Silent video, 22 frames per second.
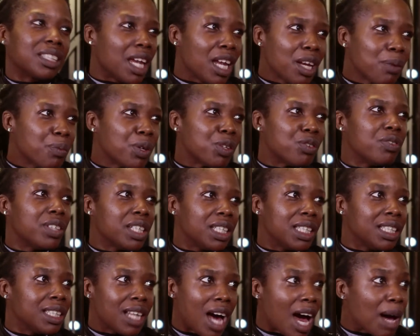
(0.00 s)
They were
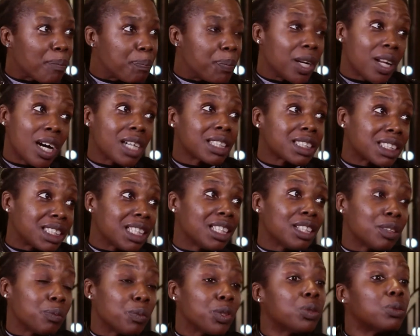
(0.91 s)
really like plugged
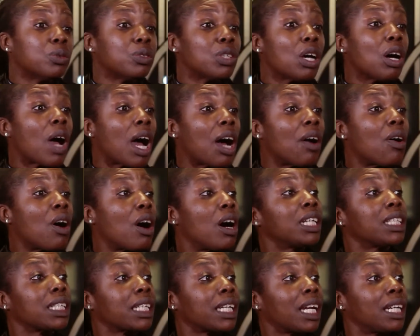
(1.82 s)
in, and we all know how
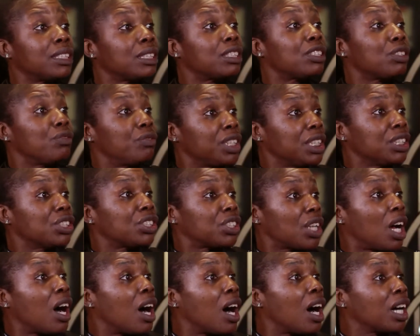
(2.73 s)
hard it can to reach
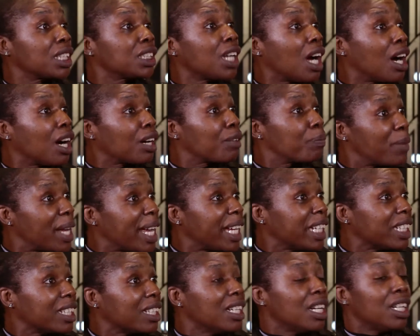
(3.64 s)
our young
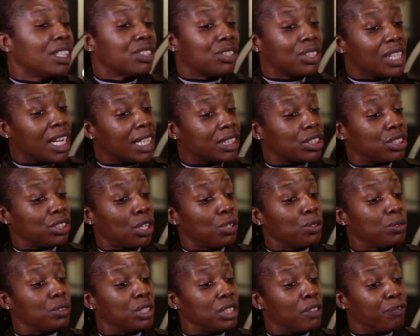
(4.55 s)
men. So that
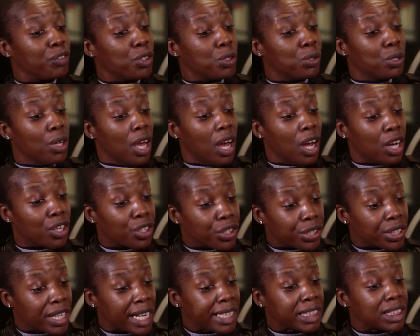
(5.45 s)
shows if you are
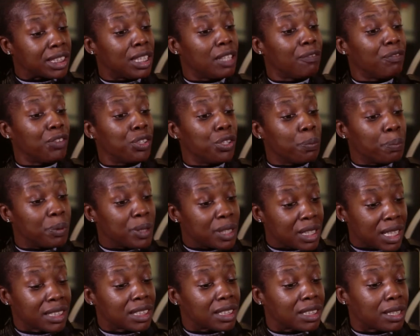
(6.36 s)
creative and you
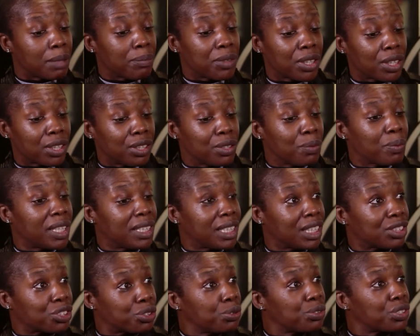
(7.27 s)
present something in a way
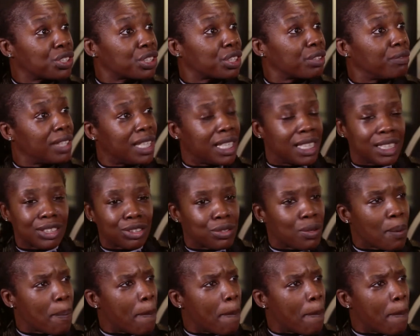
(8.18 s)
that children can relate to,